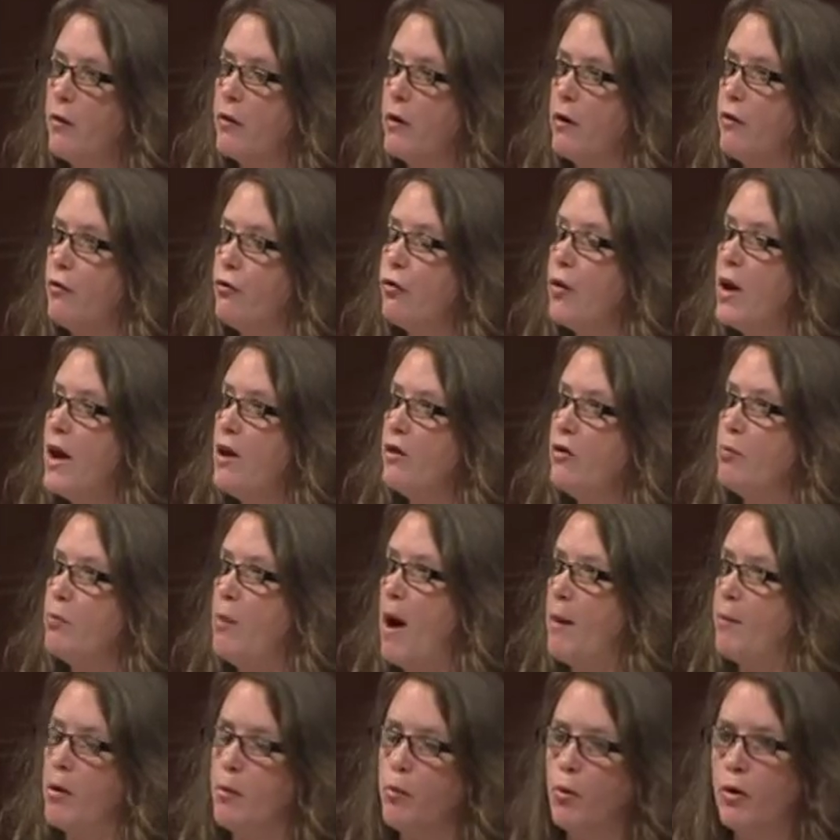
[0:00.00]
phrase
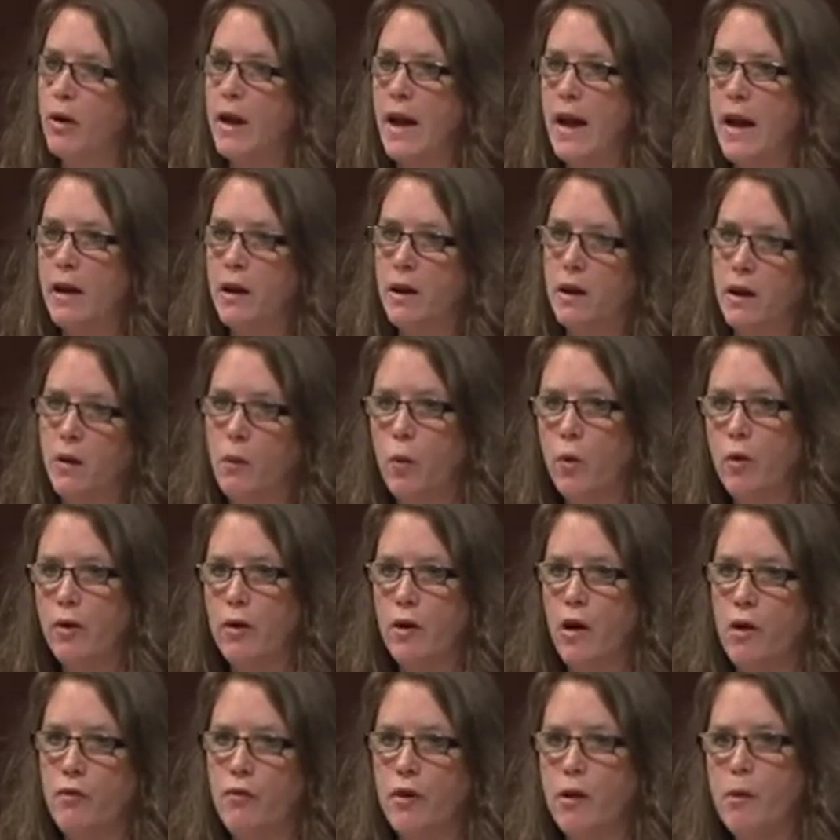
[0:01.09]
popped up organically, world
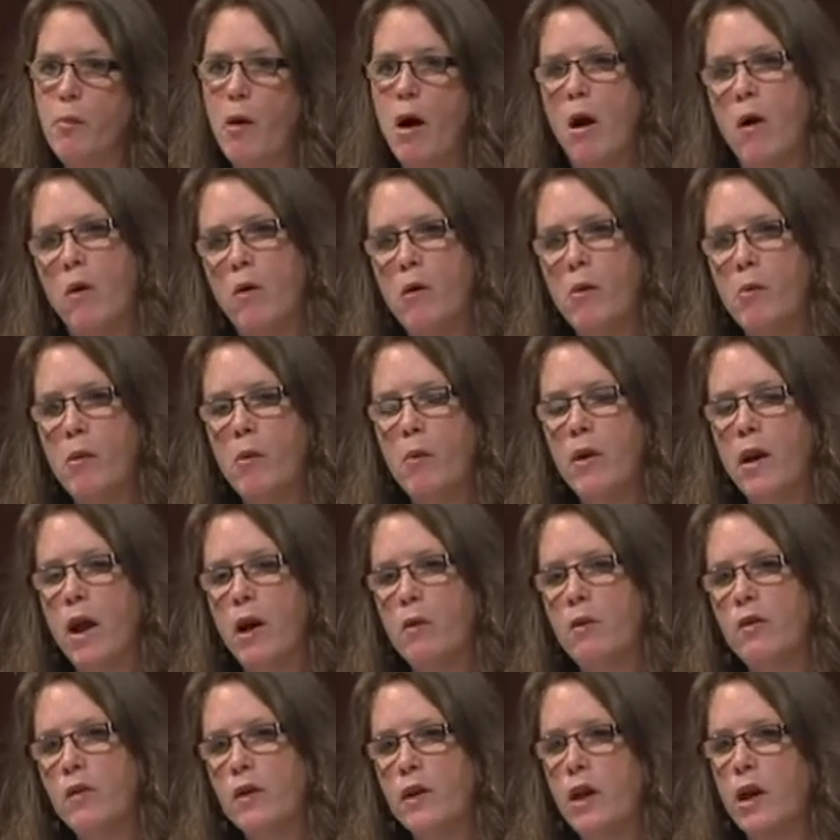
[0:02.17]
enough, in a poem, and when I
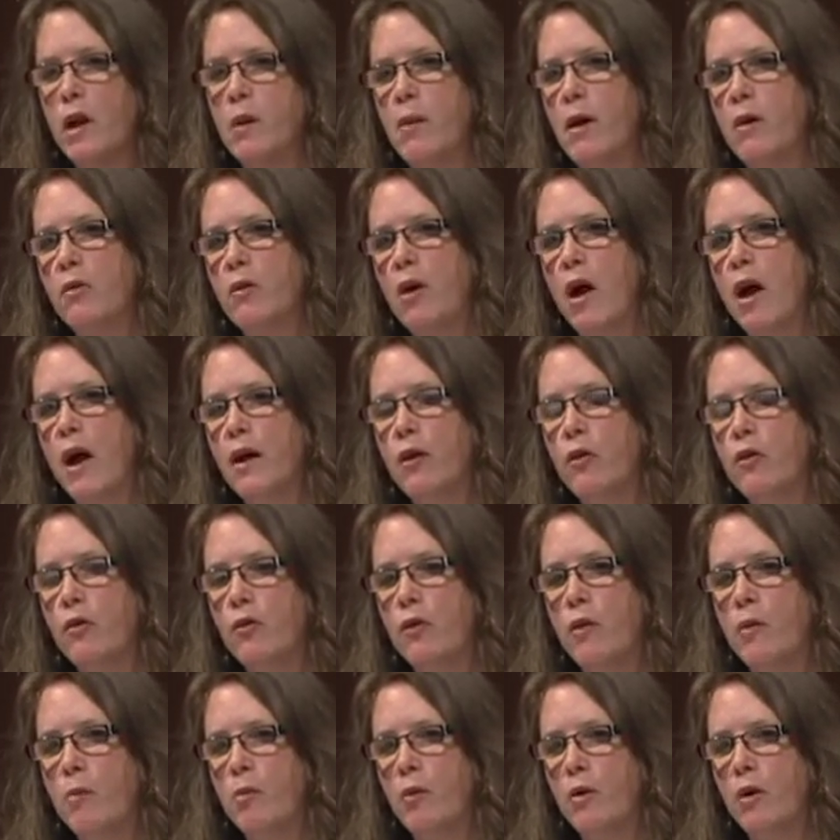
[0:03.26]
was thinking about titles for
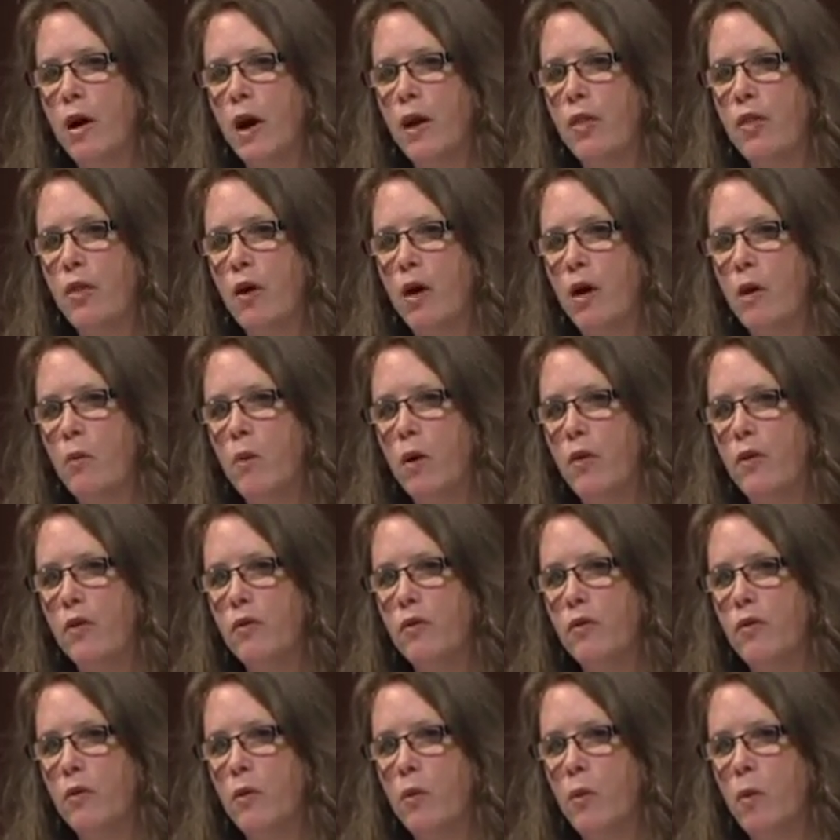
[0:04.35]
the book, I thought, well, this
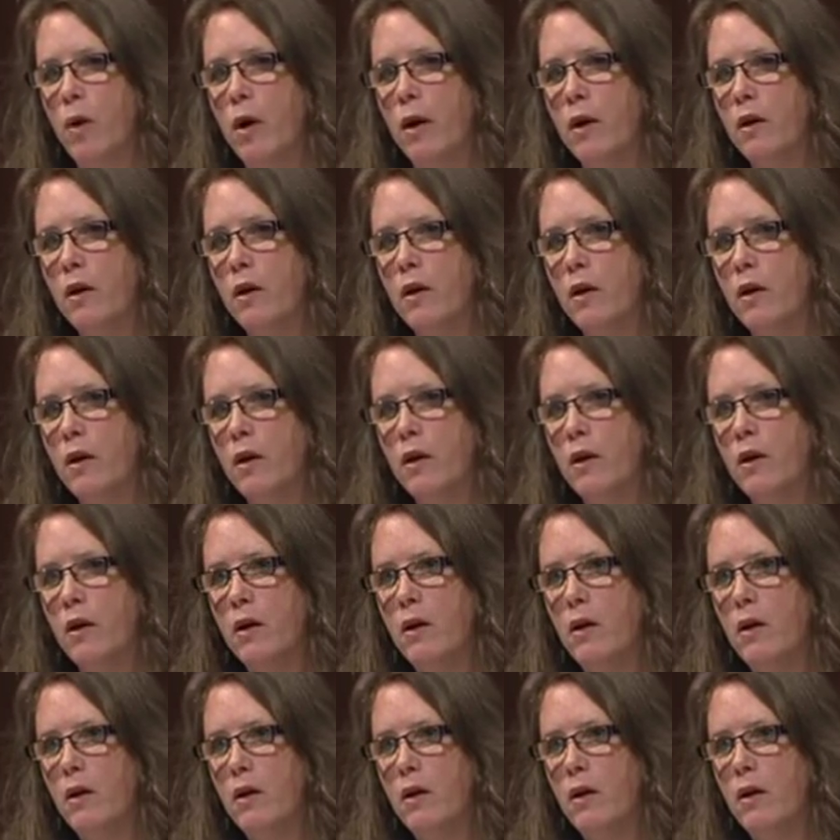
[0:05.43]
is the one
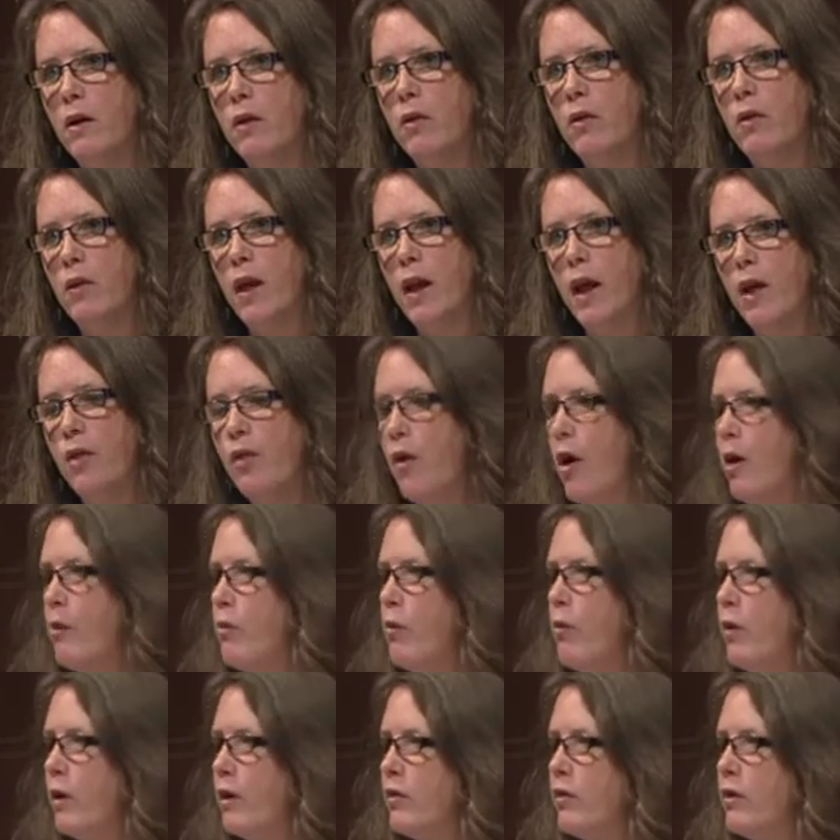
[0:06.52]
that I thought
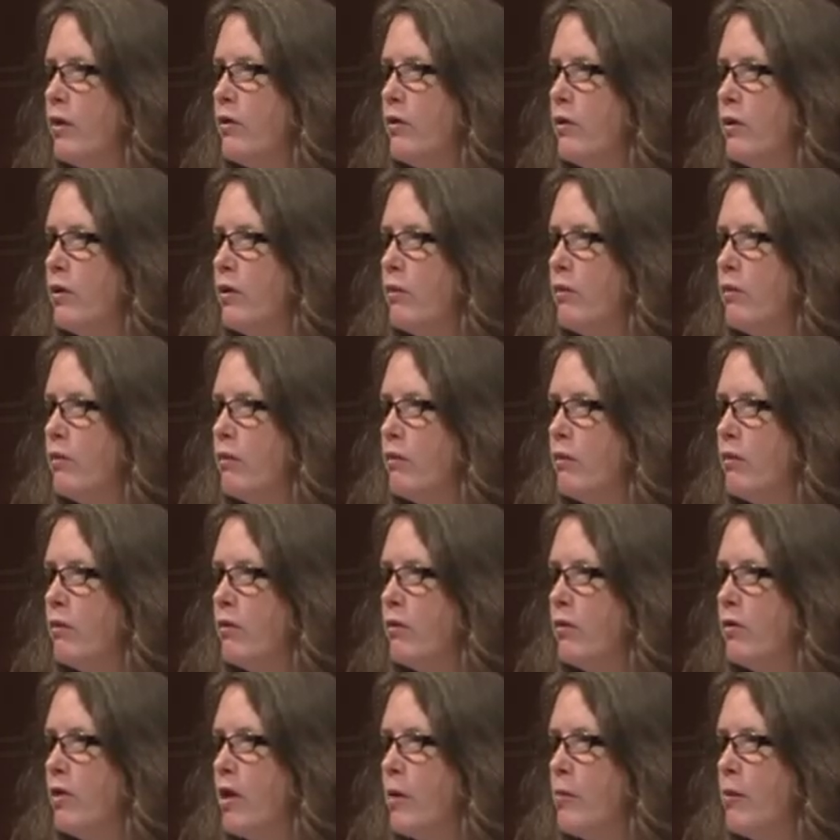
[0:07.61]
pointed to
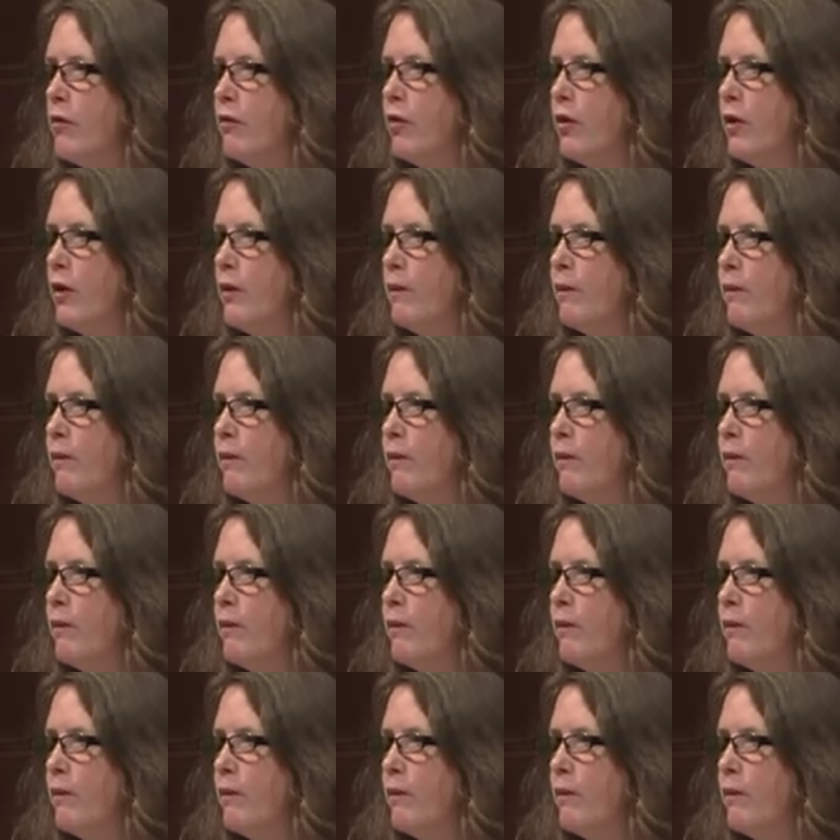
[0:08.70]
some of the